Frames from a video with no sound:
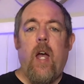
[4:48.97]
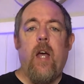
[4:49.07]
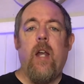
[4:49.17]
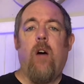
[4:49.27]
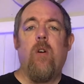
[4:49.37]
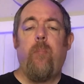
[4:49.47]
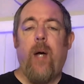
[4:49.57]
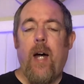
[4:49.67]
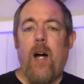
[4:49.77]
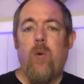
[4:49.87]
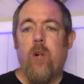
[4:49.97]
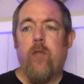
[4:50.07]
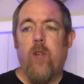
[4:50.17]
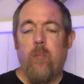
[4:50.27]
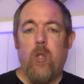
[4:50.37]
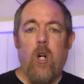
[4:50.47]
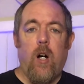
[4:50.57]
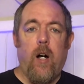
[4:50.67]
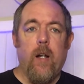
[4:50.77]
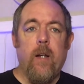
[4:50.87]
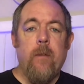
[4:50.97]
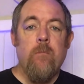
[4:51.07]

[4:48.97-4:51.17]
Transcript: and our power from God.